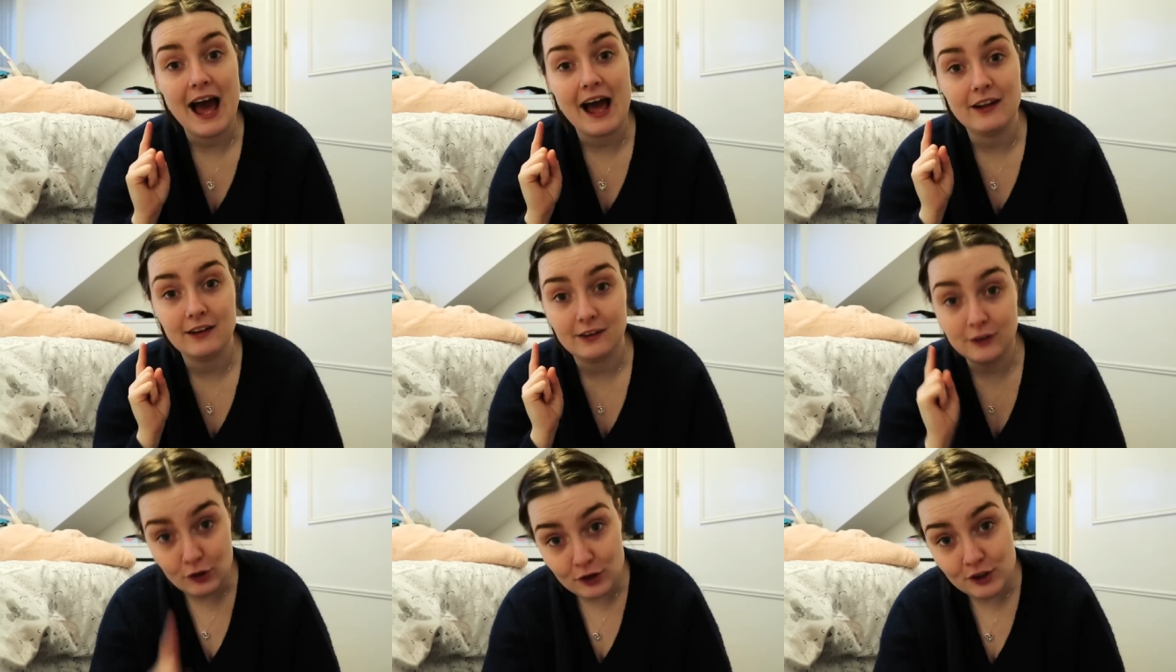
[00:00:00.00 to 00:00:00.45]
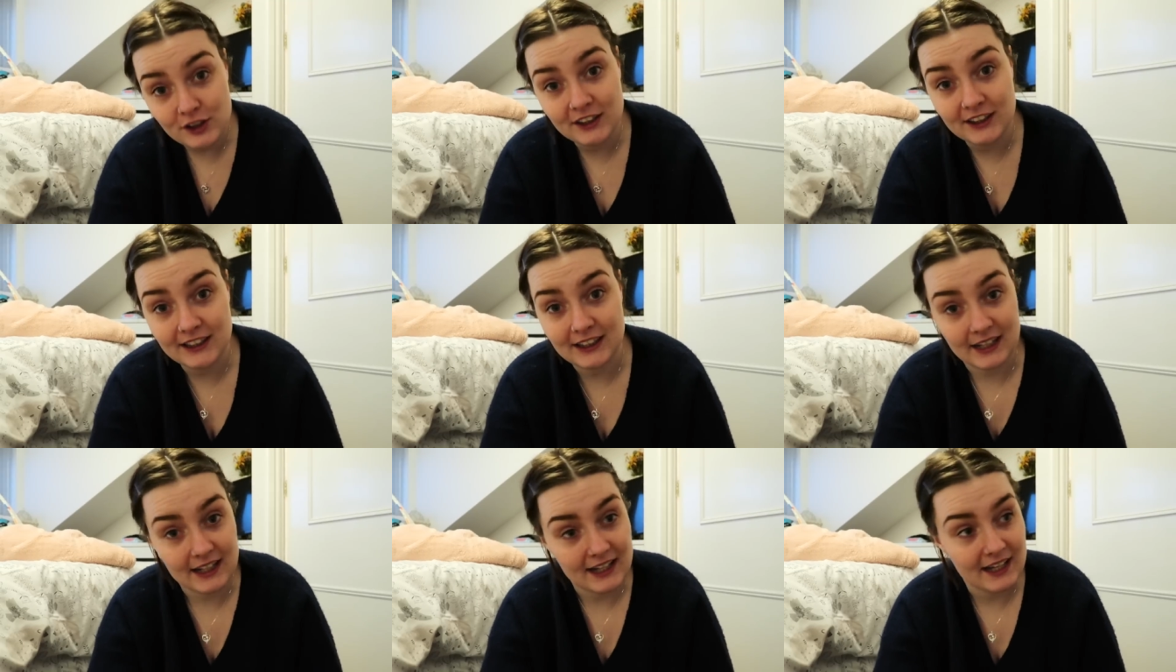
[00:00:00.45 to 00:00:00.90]

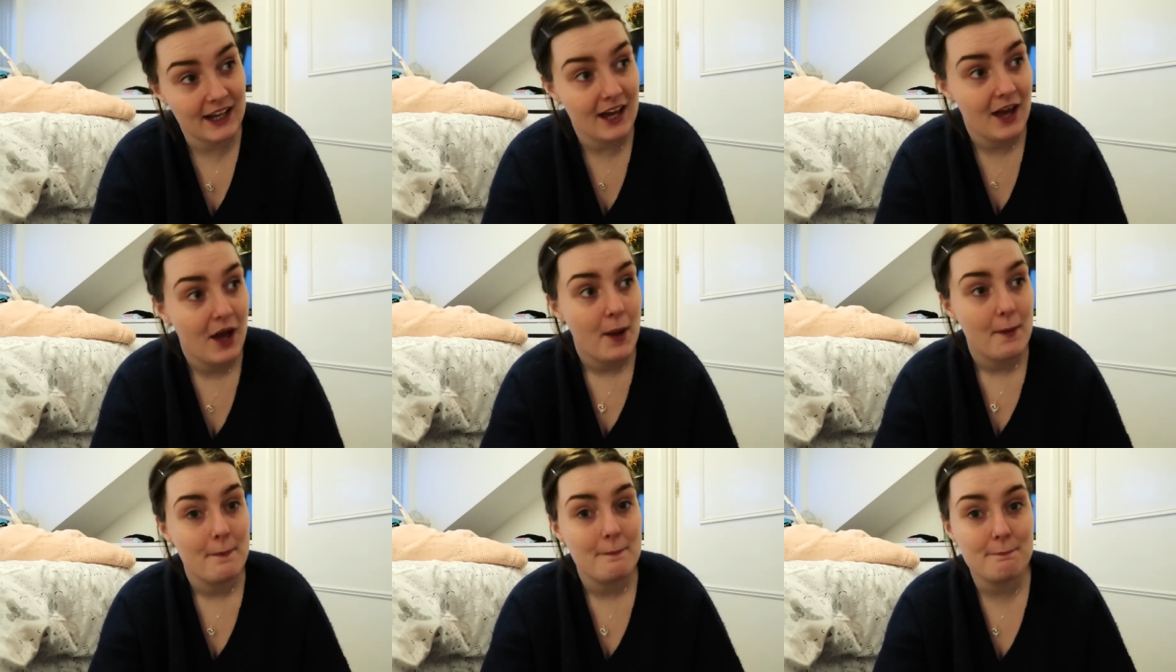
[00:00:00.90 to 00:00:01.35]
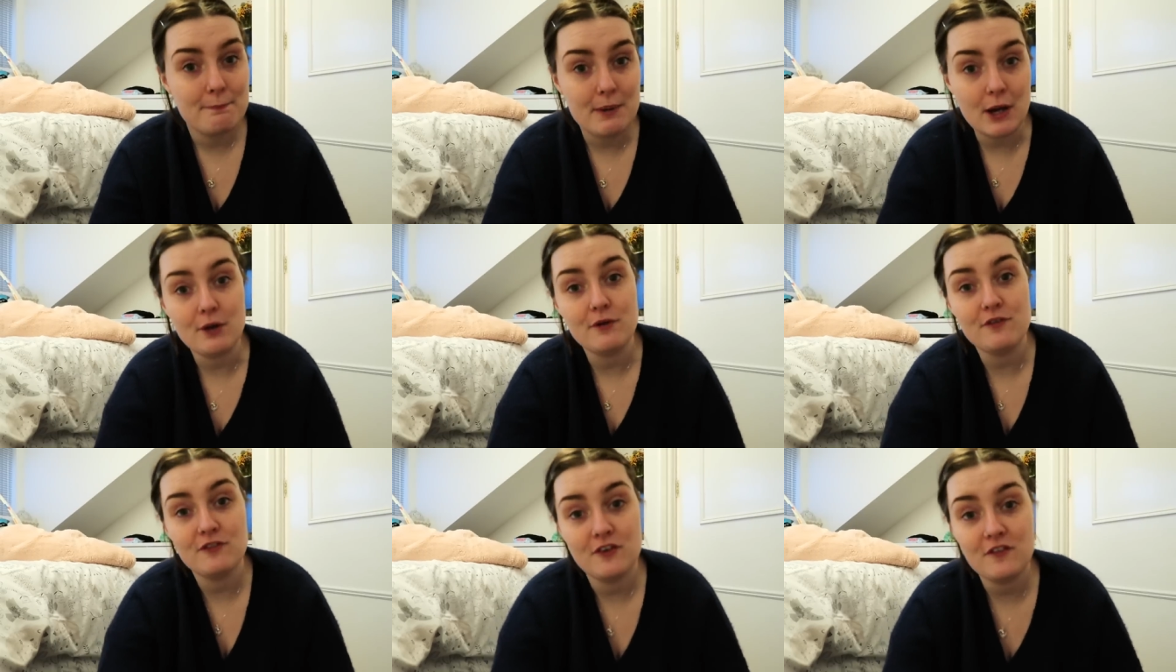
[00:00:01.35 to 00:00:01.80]
Luckily,
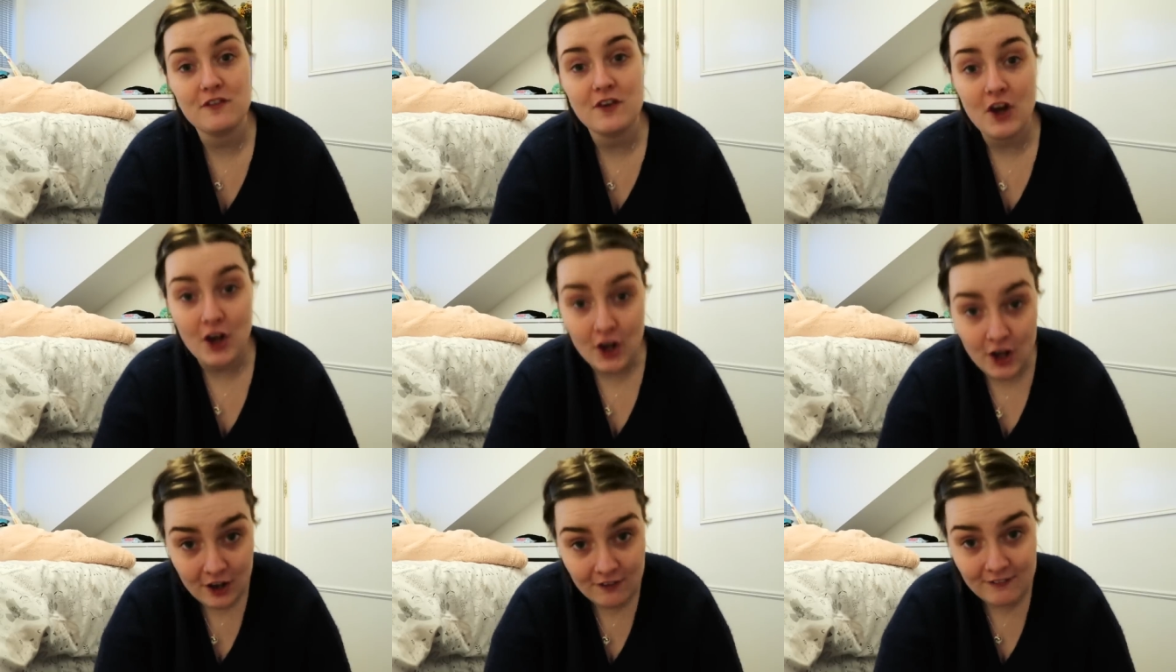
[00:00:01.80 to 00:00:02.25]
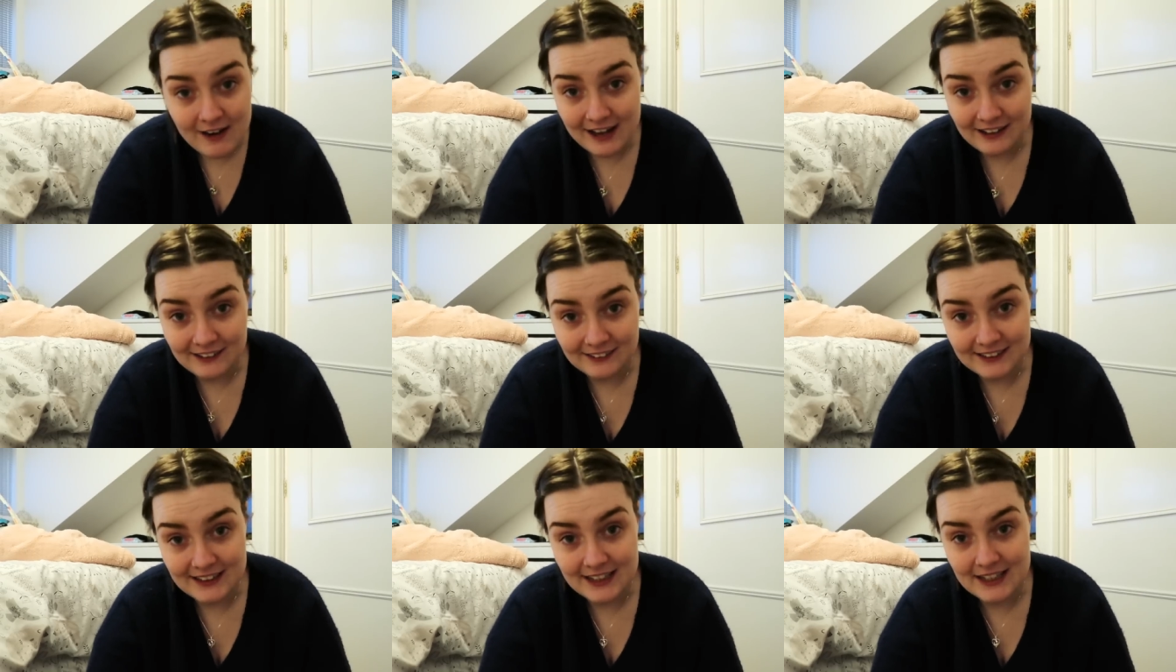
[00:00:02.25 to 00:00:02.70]
both of her
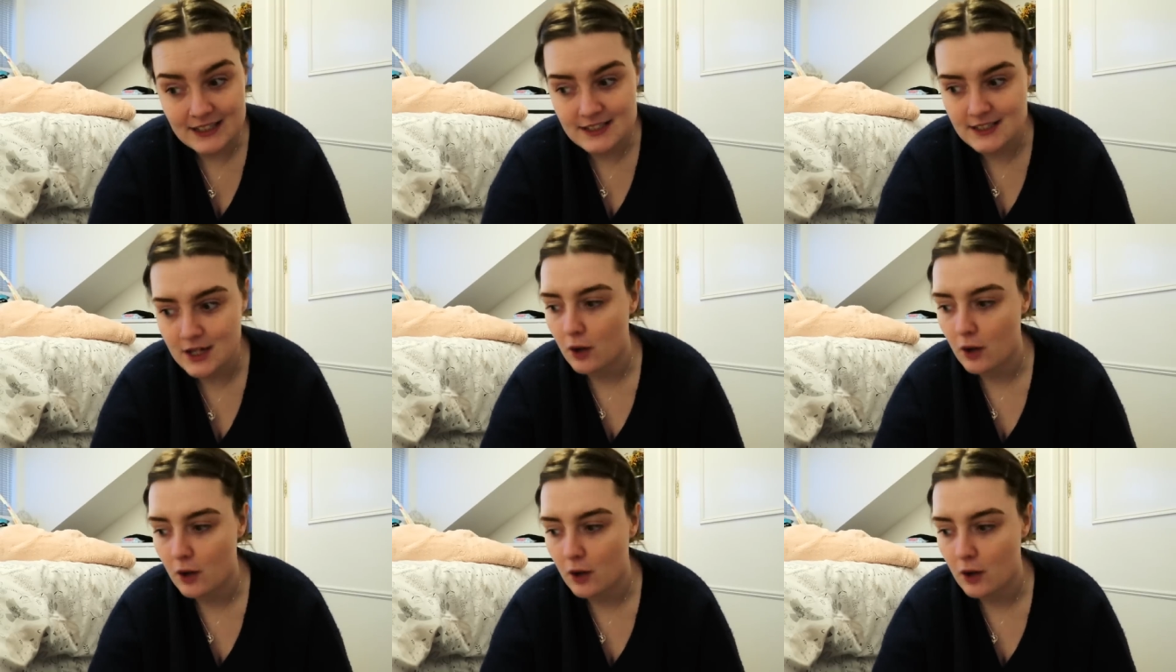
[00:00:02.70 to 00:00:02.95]
Aldis